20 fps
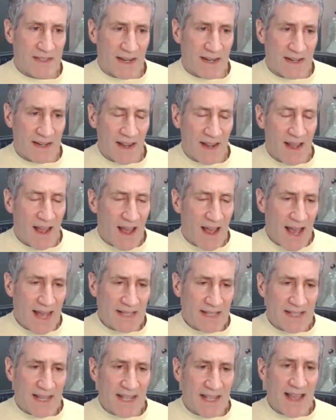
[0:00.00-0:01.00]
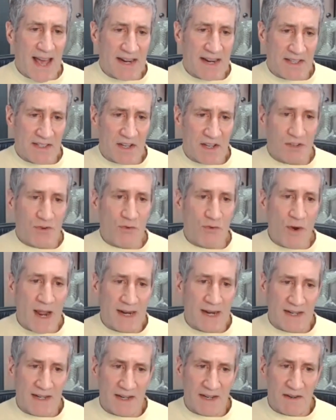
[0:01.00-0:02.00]
And I see that as a
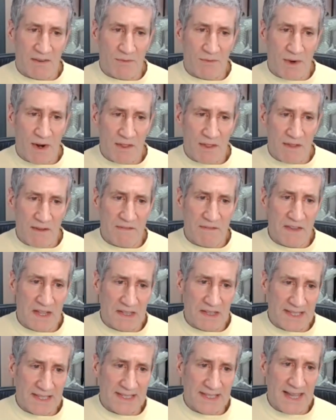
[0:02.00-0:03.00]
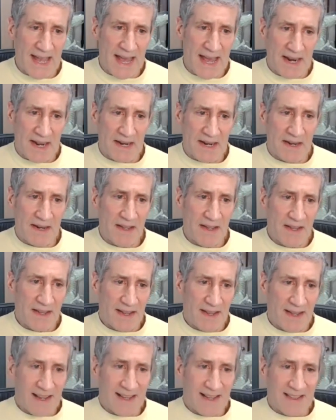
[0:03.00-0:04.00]
trend in where the field is headed,
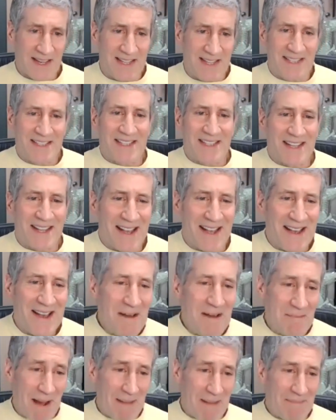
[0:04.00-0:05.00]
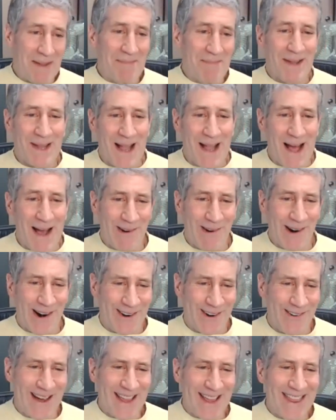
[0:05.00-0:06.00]
at least by people I
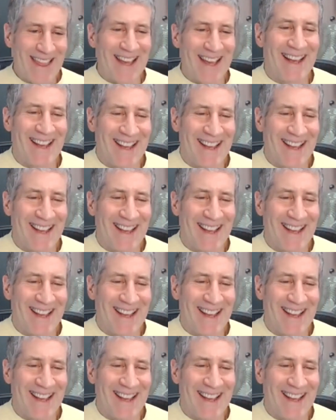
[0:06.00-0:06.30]
work with.